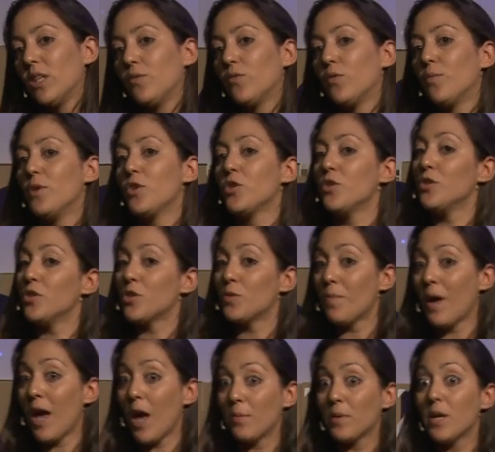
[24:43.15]
the information is
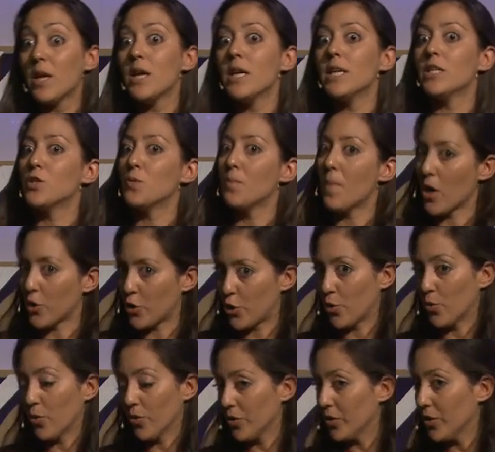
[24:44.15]
mapped is much
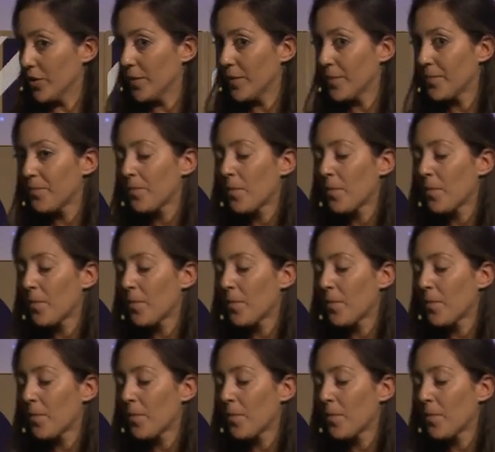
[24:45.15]
shorter.